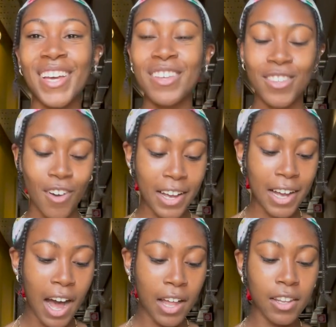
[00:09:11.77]
So I
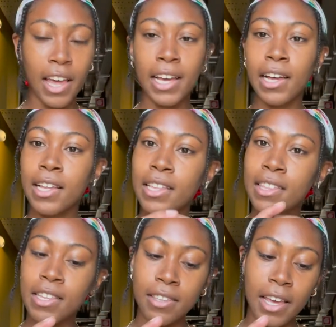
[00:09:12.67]
got like
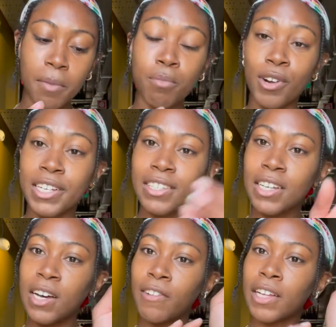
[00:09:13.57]
this like
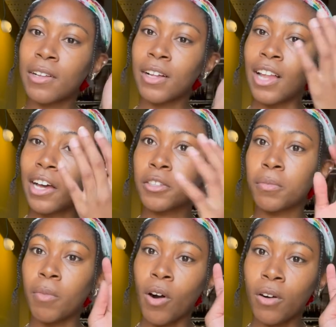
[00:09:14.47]
bracelet of like glass
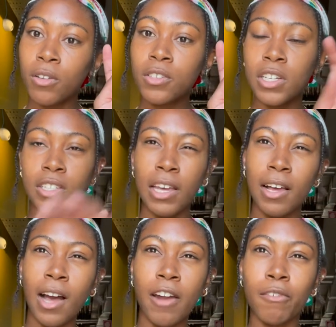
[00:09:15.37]
balls, and it's
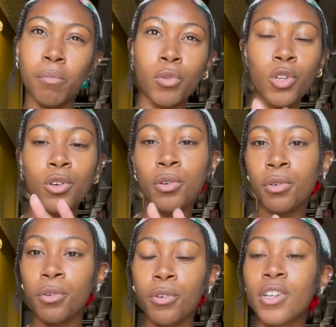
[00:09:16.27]
like kind of
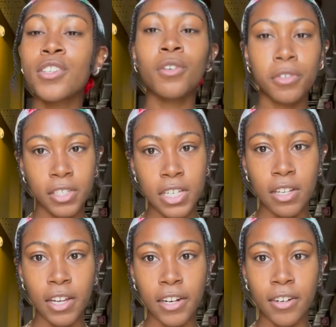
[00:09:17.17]
blue. You'll see it
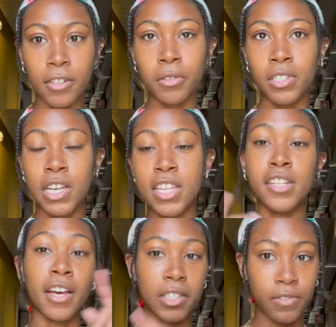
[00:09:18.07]
later. You'll see it in the
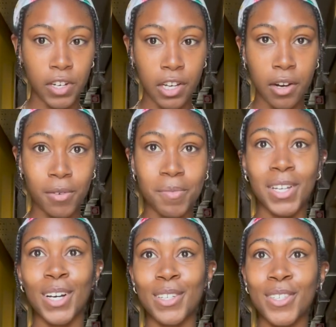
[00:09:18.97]
next video
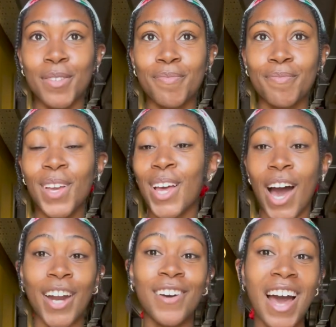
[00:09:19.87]
because
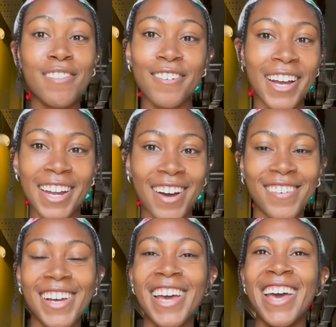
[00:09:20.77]
I don't have it right now.
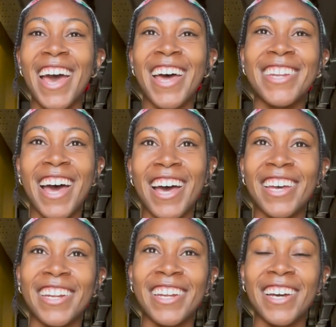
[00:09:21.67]
And
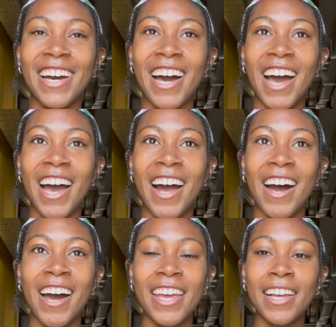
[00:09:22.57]
then
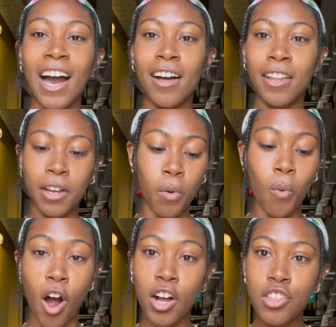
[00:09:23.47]
I got like a
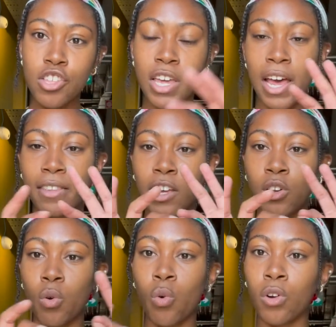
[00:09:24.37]
watch, and it has like
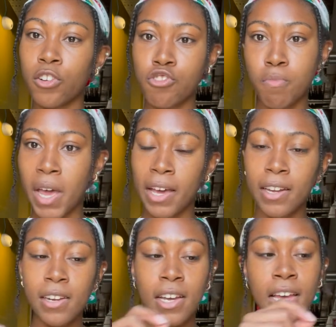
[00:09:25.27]
an orange
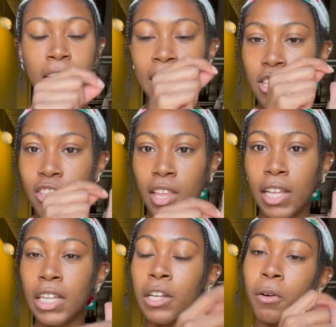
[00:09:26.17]
band, and it's just
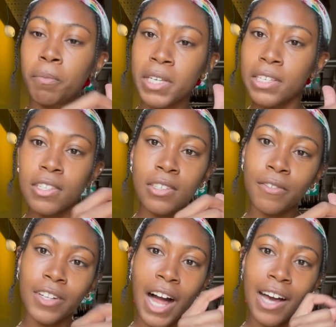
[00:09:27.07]
like little pieces
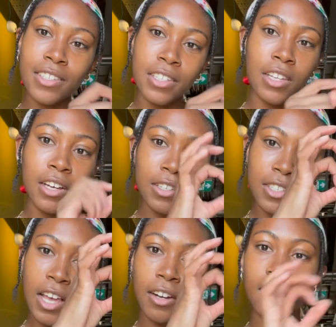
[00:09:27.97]
of glass in the
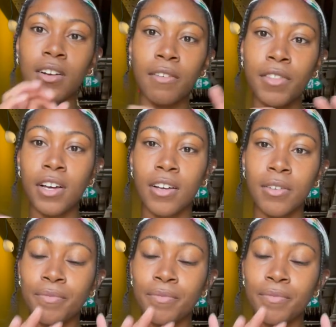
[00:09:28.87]
center of the